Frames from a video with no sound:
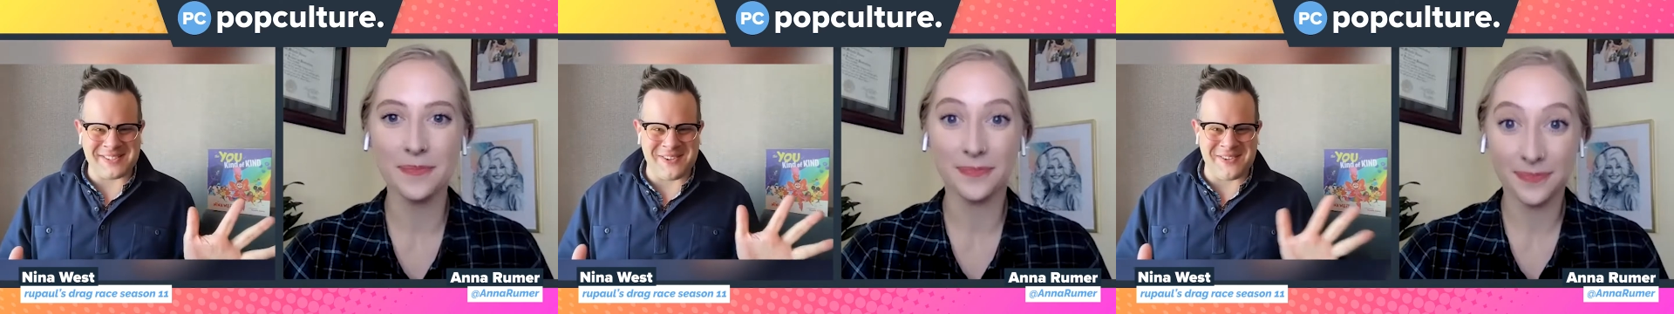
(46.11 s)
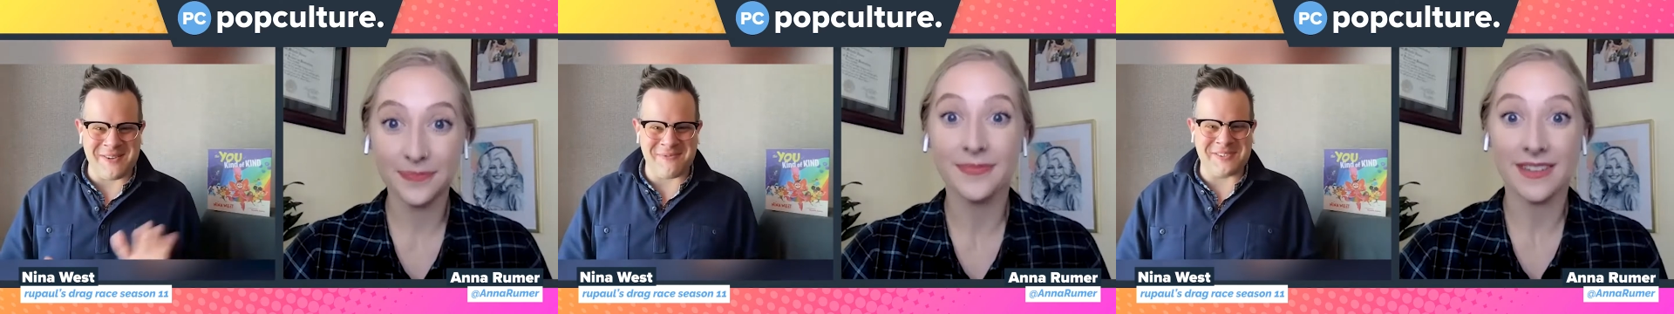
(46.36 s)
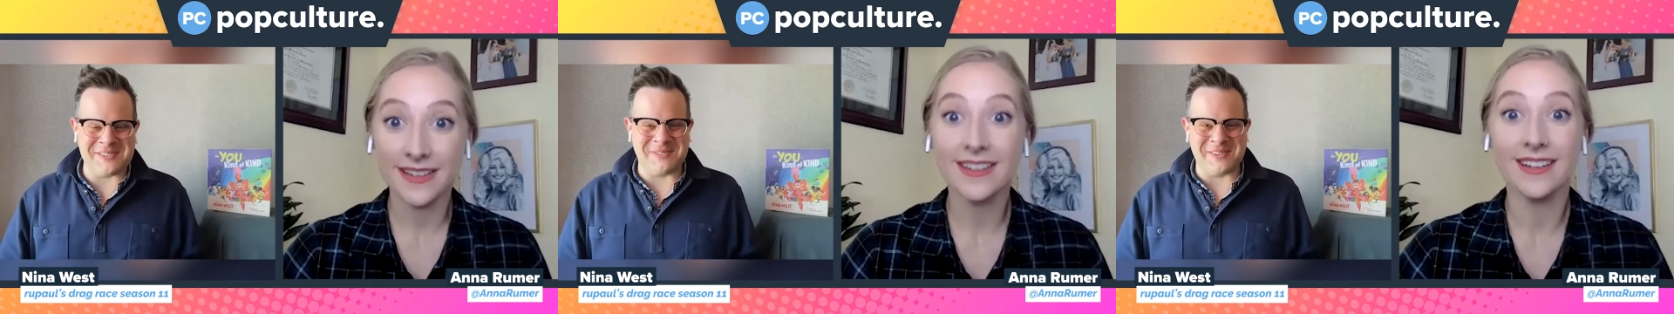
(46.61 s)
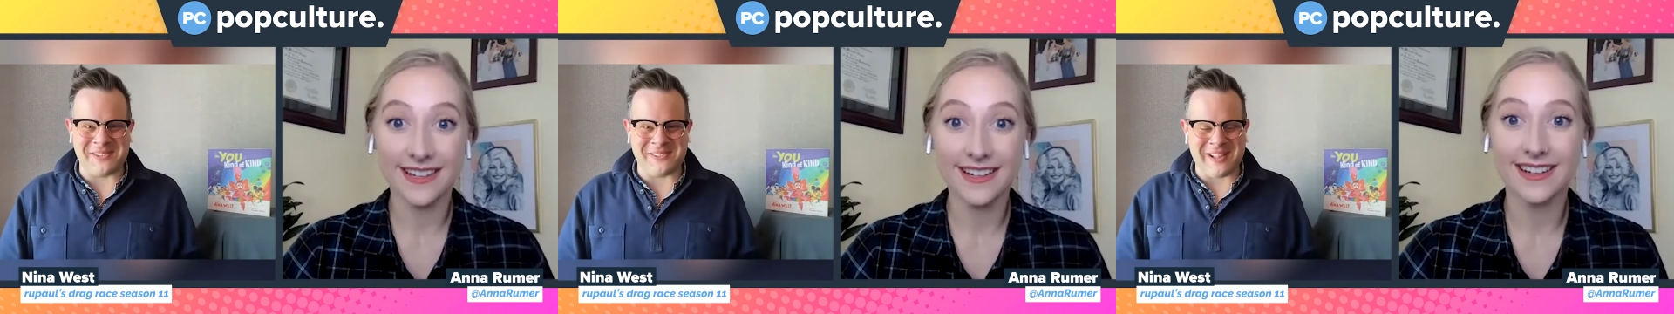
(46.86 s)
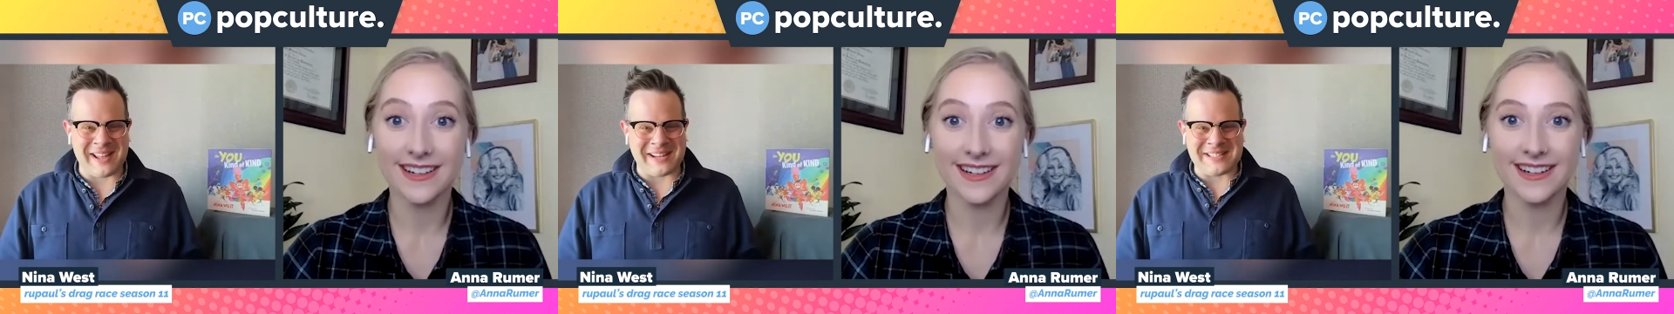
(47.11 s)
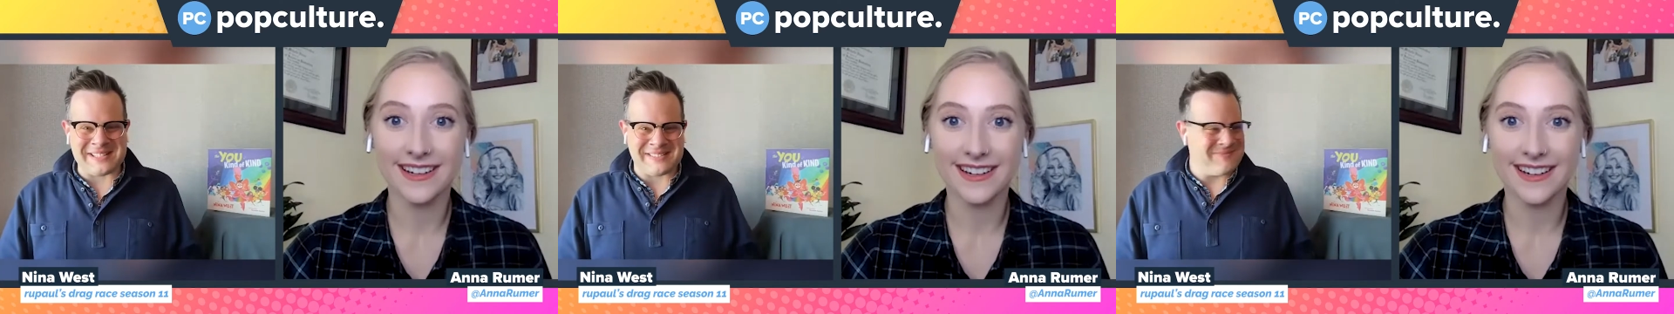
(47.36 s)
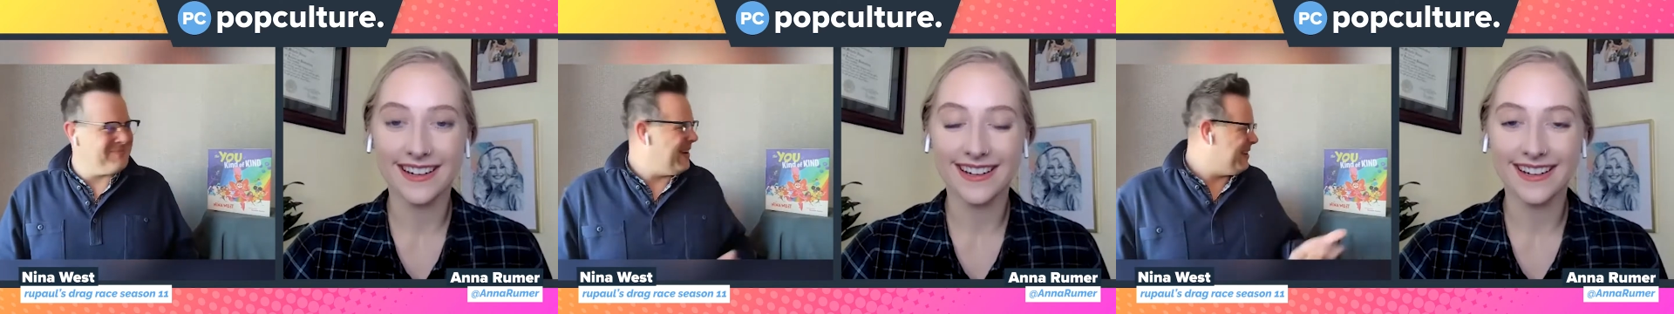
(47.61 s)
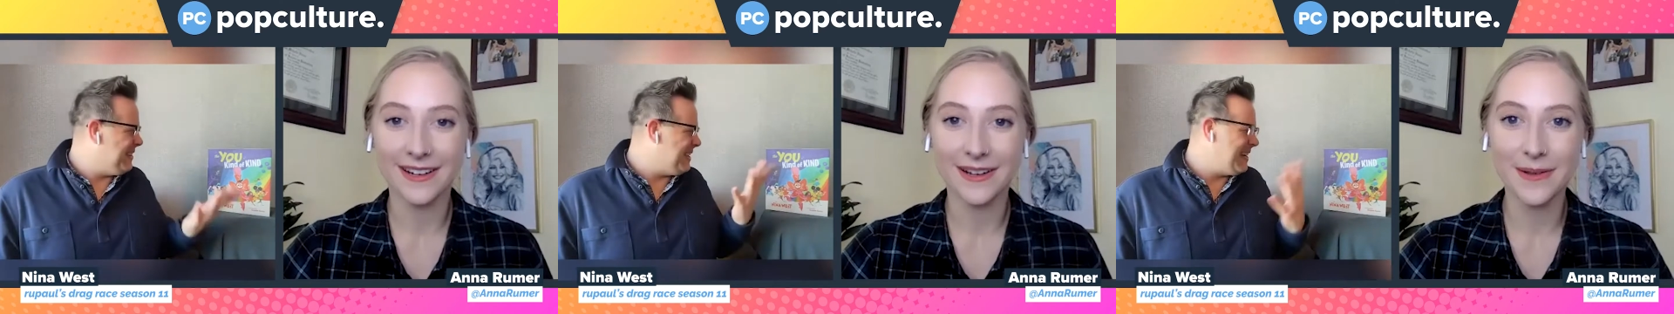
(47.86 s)
Speaker 1: So I'm just really glad it's
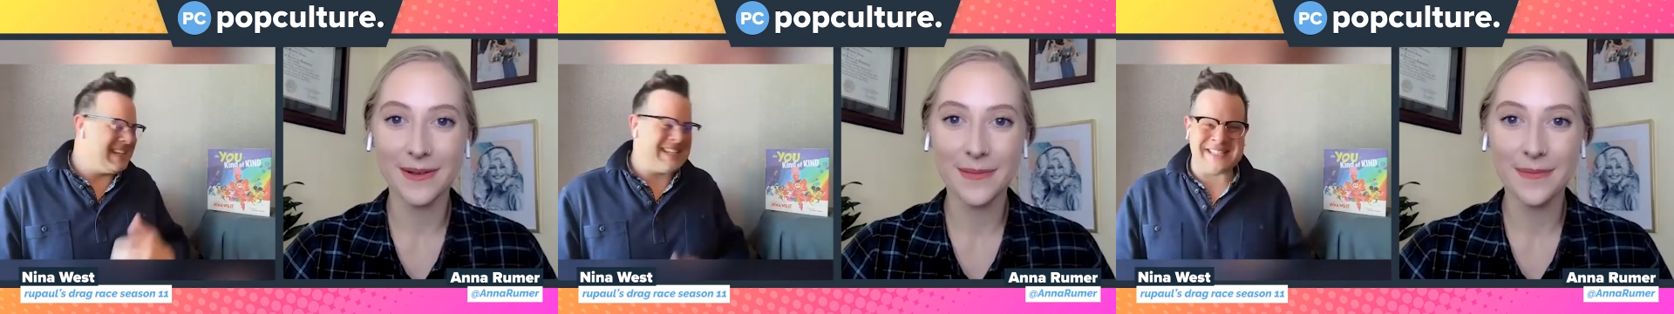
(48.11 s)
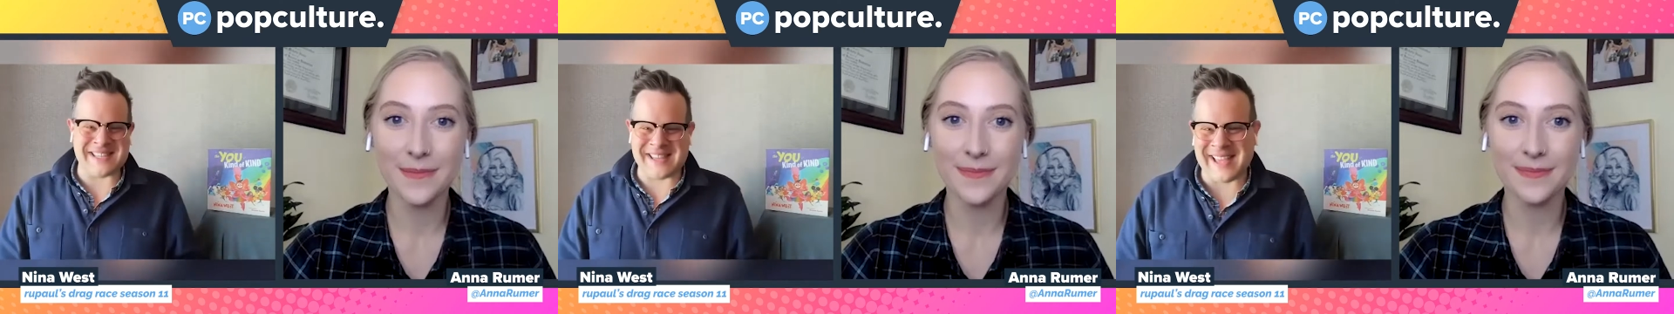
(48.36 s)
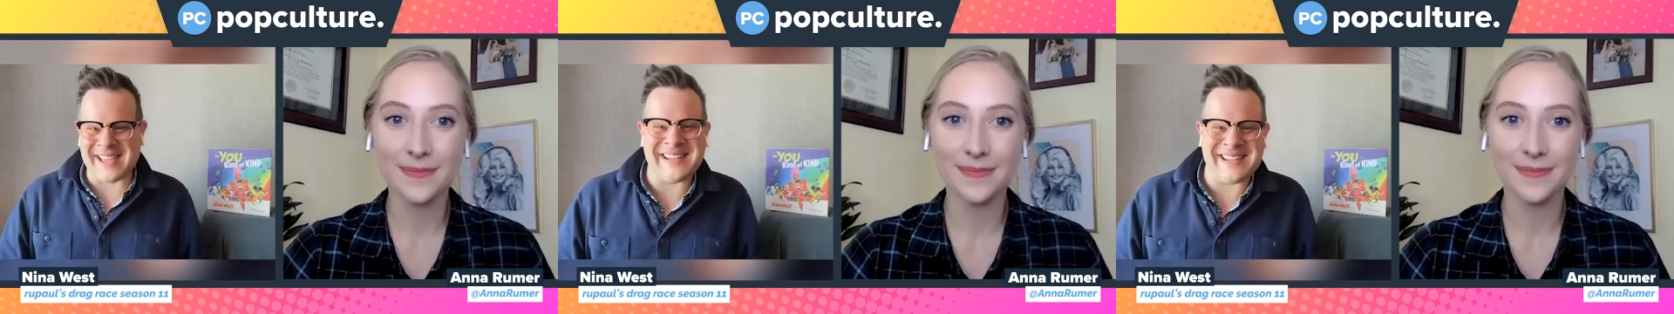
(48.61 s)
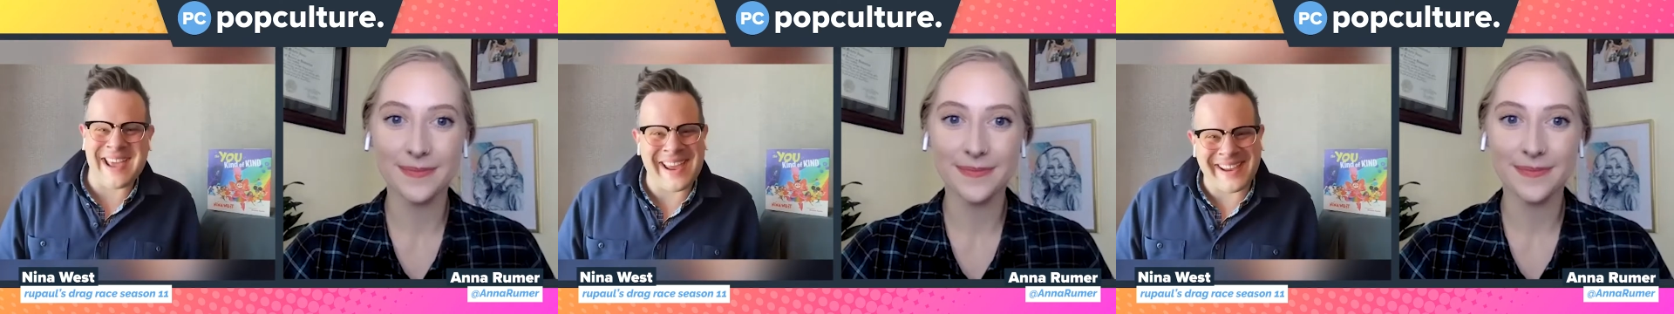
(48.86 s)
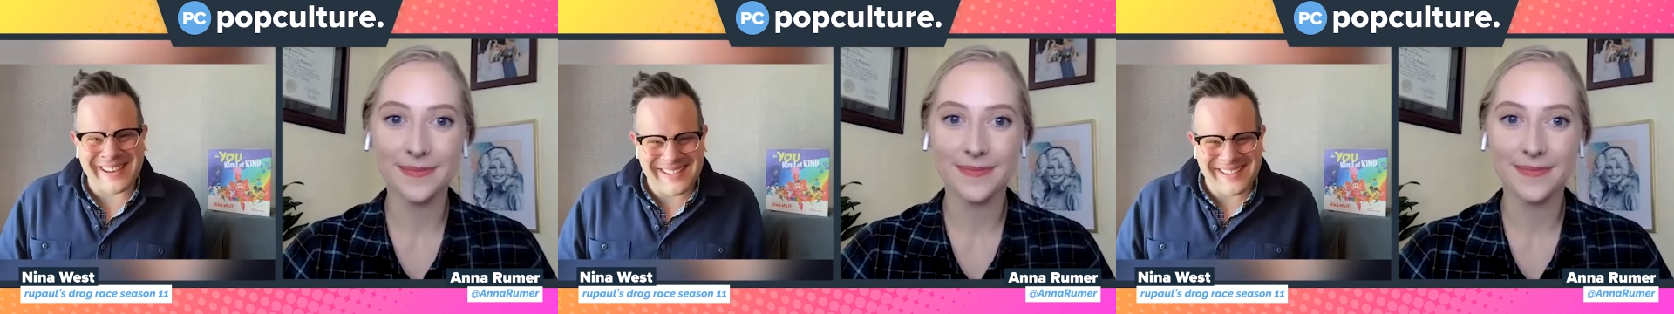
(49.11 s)
finally getting to see the light of day.